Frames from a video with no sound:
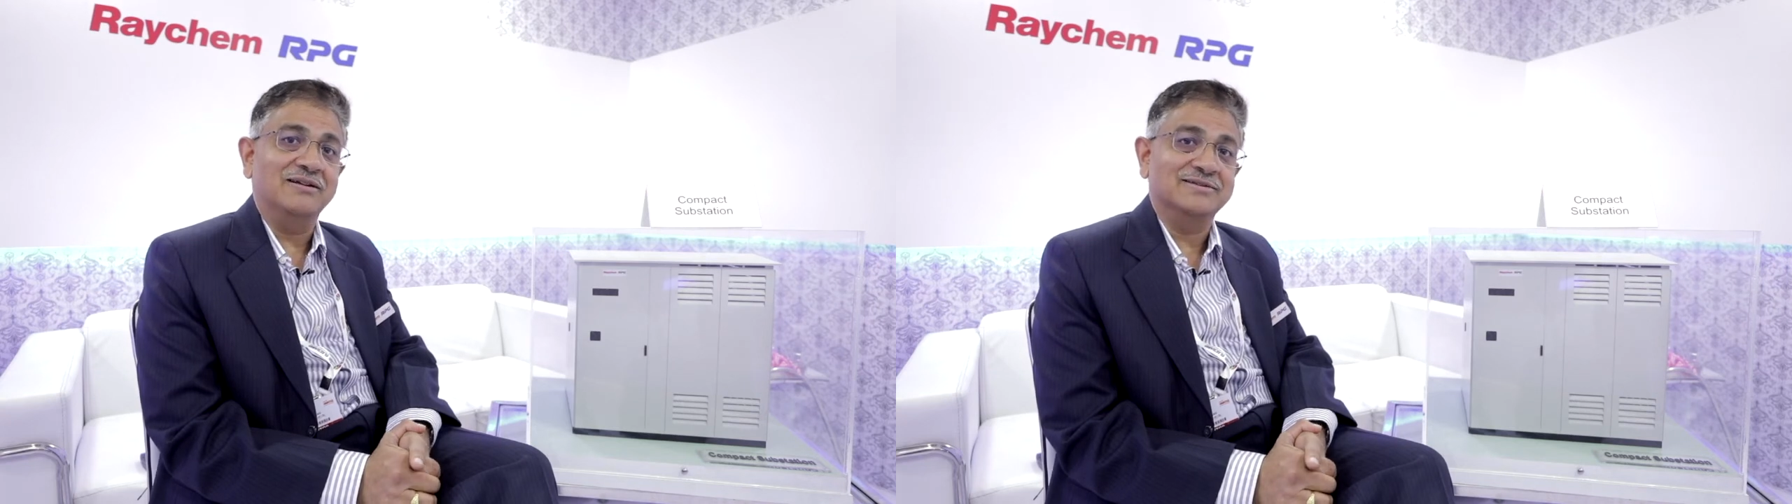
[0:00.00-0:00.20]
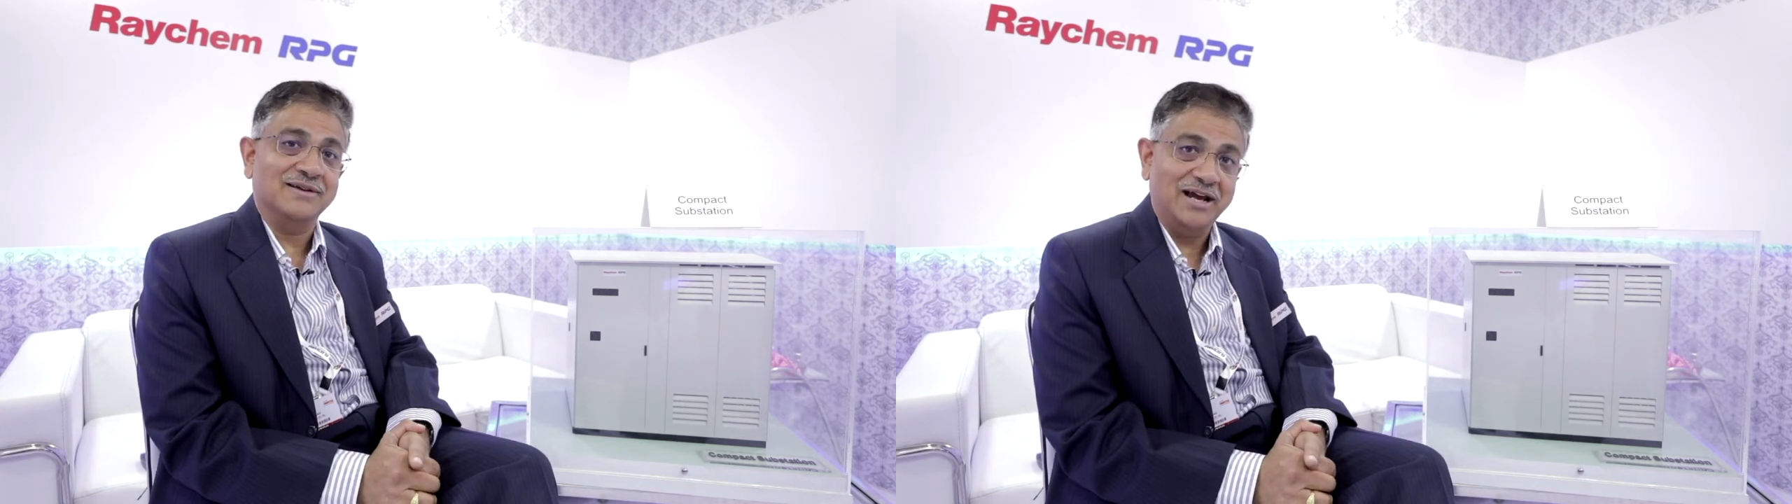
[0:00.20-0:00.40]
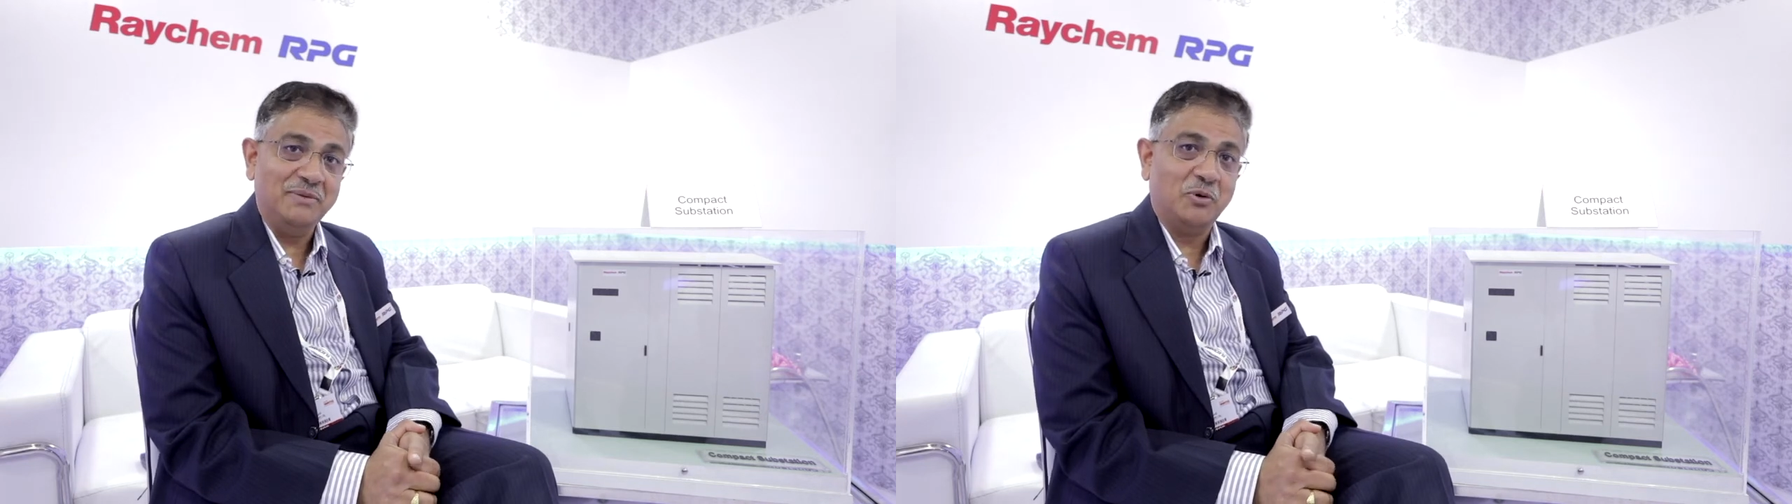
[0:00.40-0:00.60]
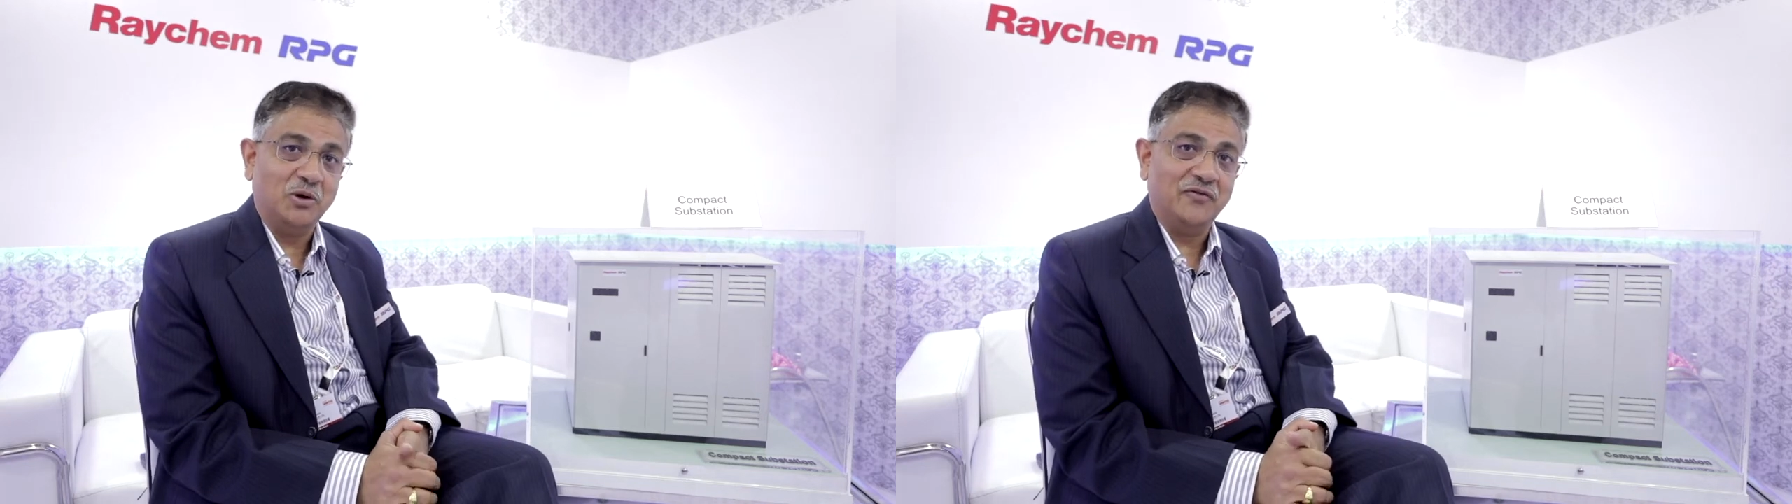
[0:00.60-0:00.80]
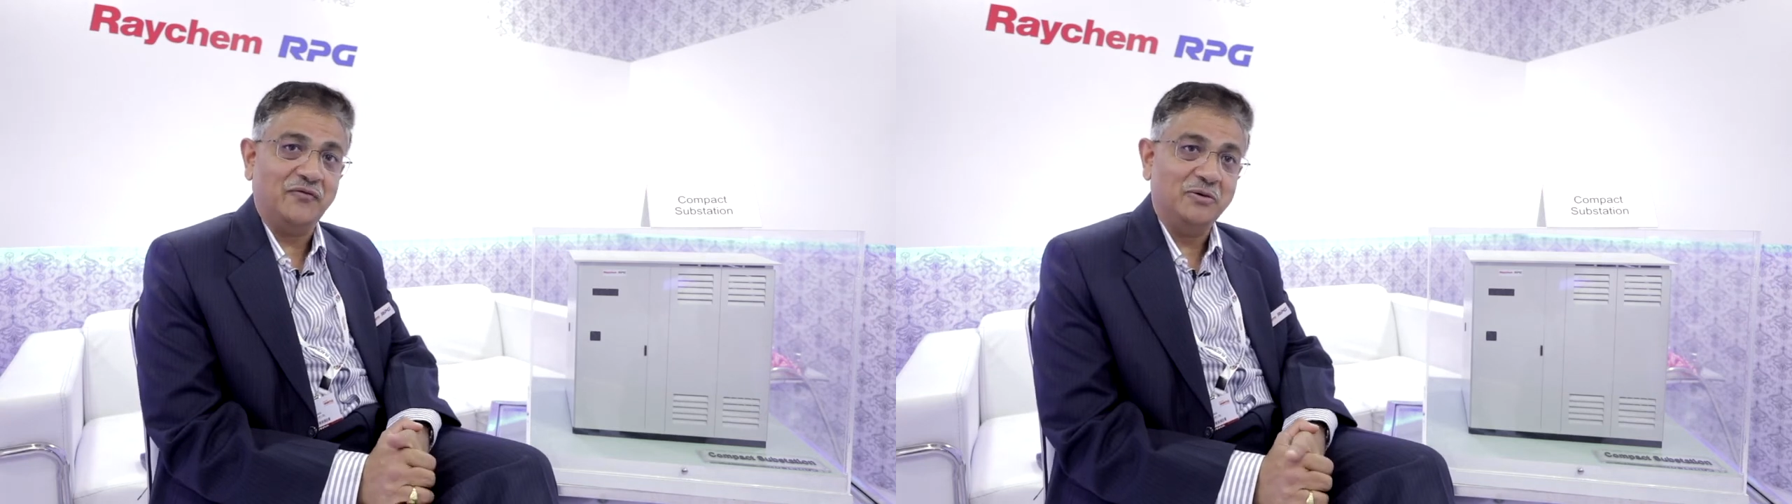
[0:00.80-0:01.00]
design
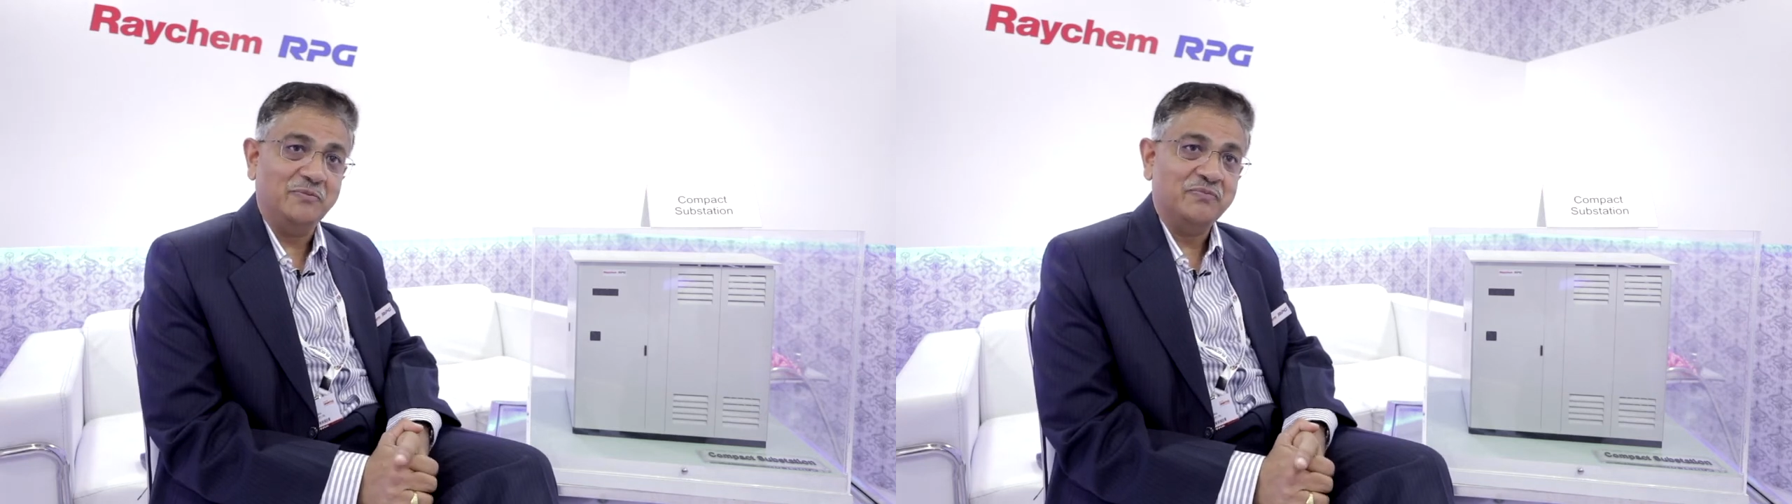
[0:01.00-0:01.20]
point of view,